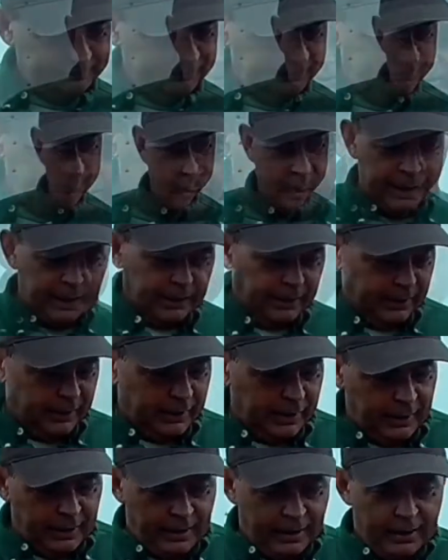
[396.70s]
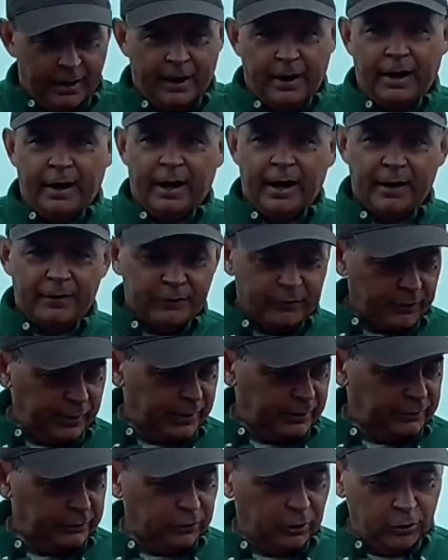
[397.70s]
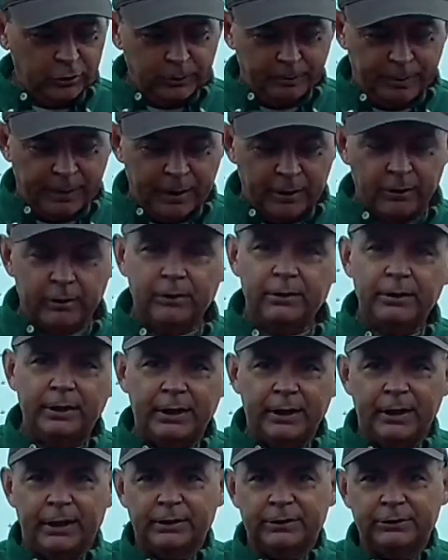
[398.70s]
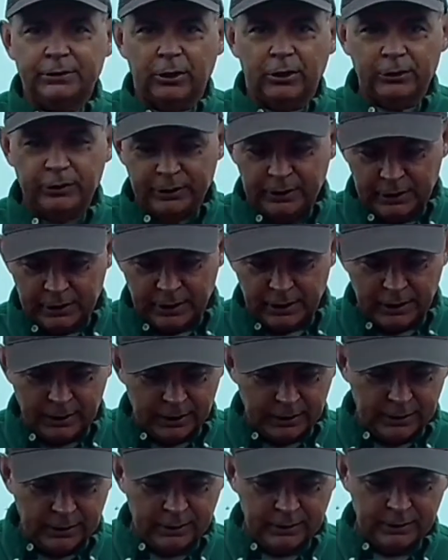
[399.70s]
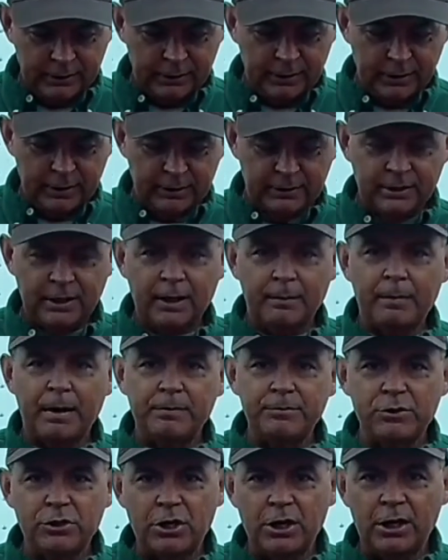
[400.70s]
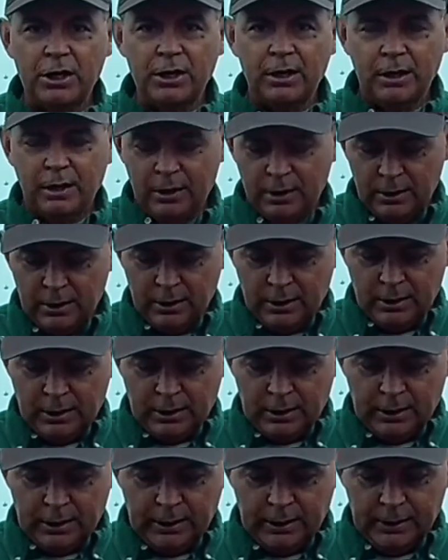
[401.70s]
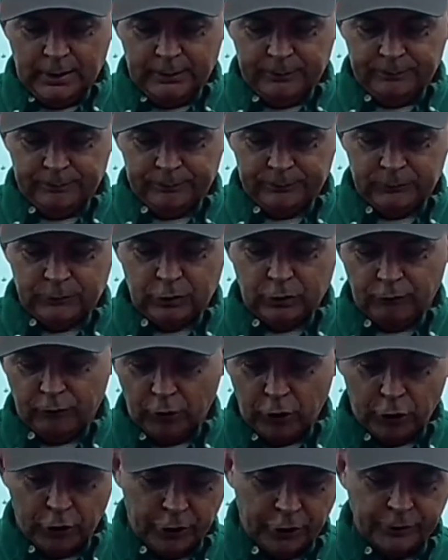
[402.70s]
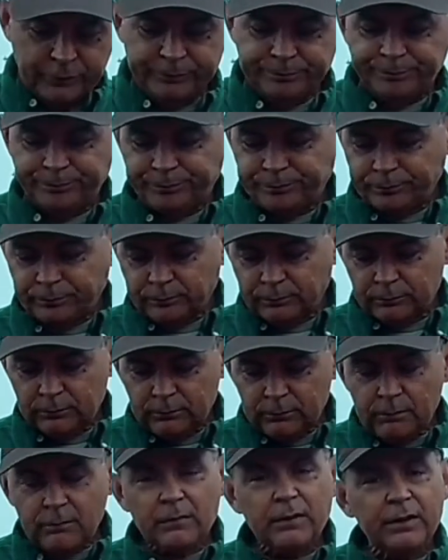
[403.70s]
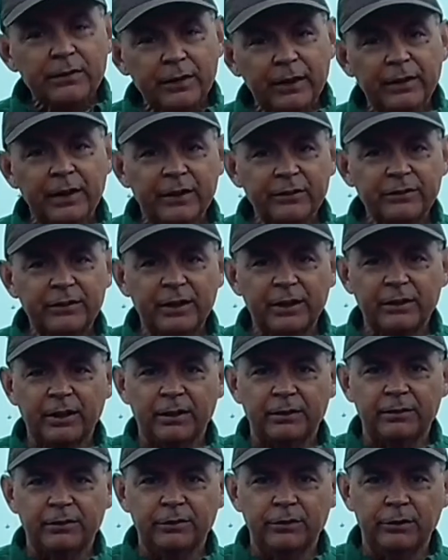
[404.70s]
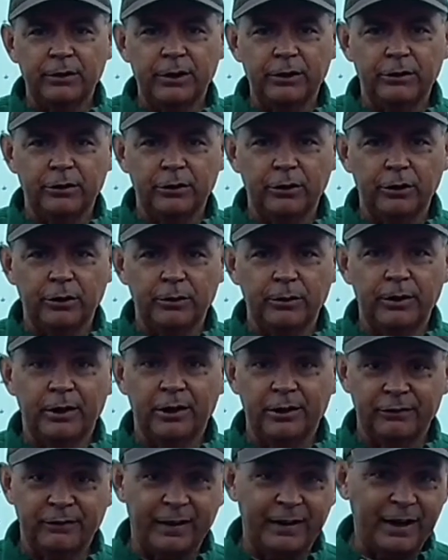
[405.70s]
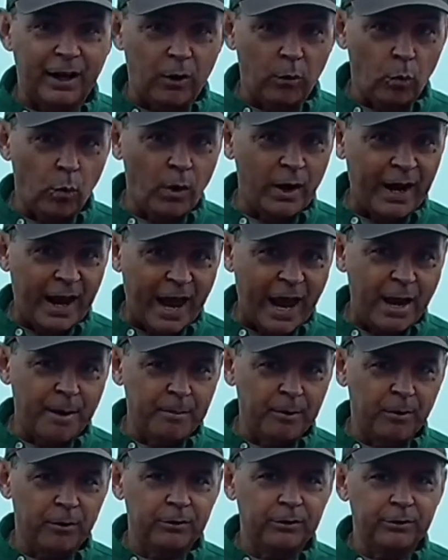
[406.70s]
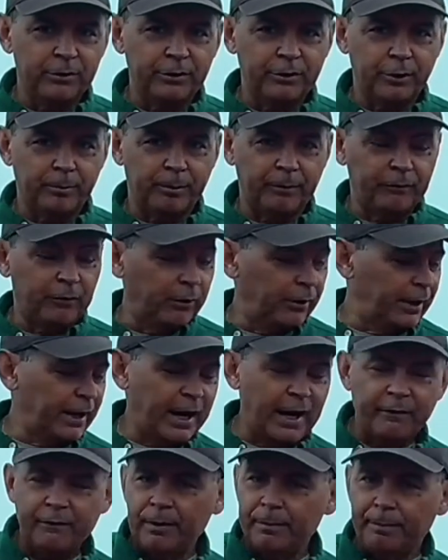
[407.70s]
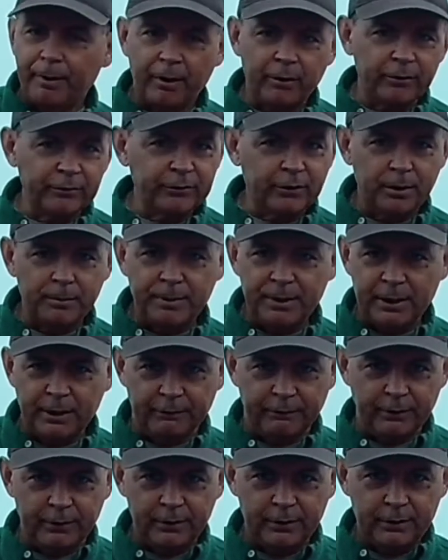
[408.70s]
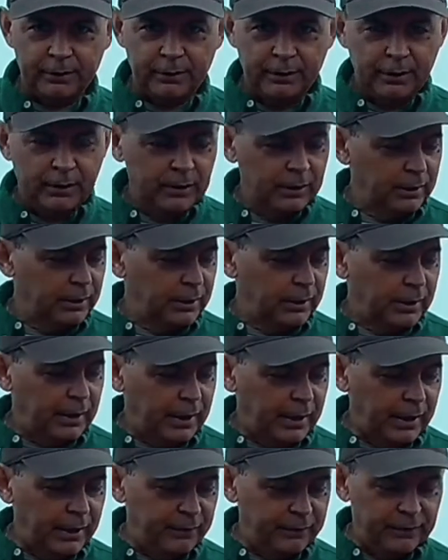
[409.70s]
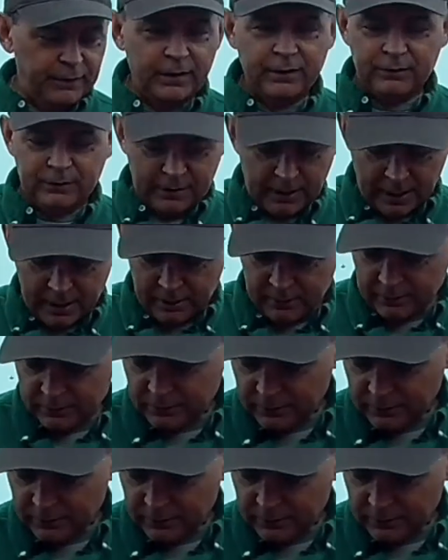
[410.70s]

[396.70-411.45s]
Alright, after I installed the barrel and I installed the Cmmg converter, the next thing that you need to do is find out what ammo you prefer. Every barrel is going to be different. In this case,